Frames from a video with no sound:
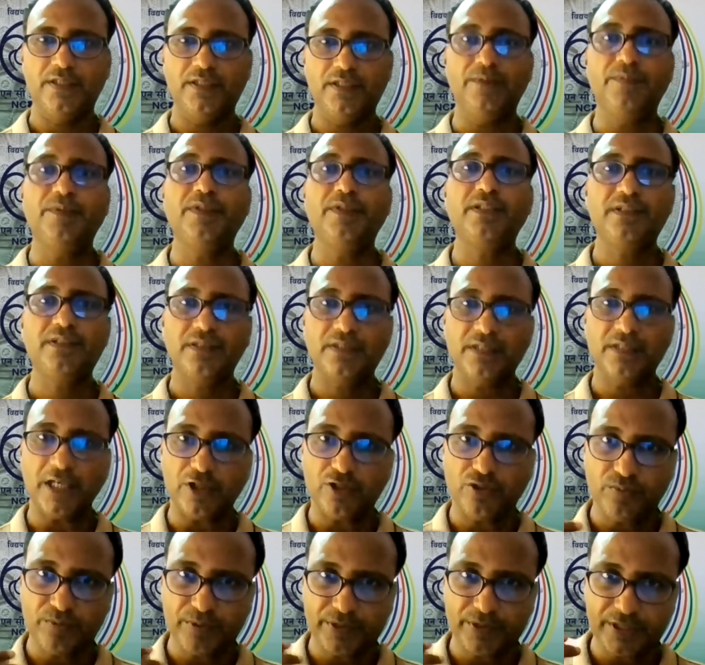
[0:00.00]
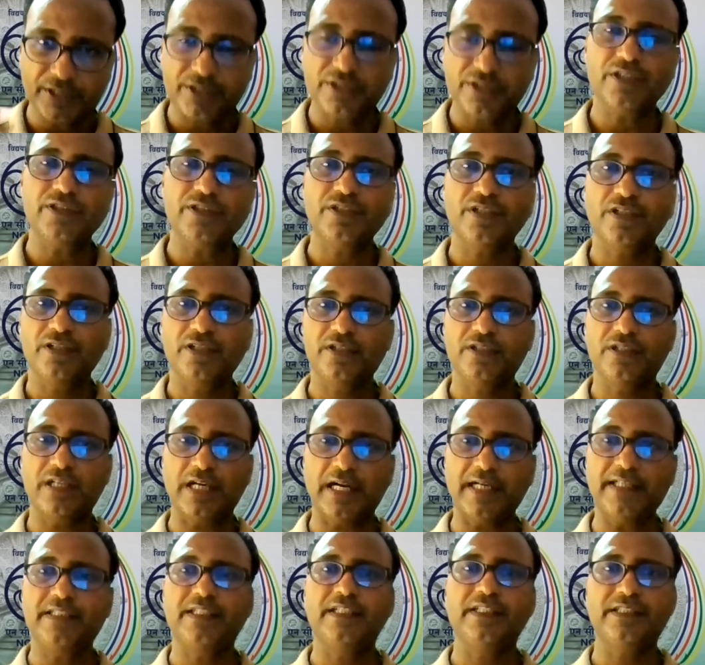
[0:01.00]
Even there will be discussion on
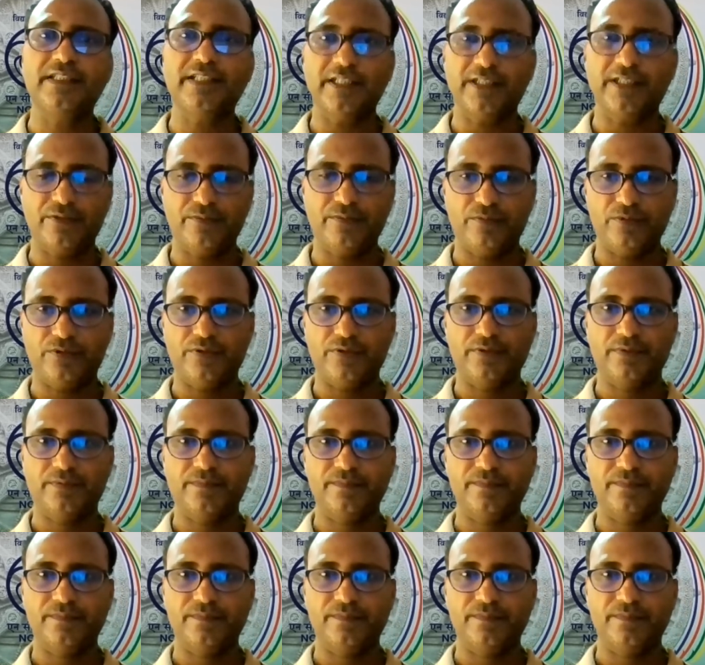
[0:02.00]
writing textbook.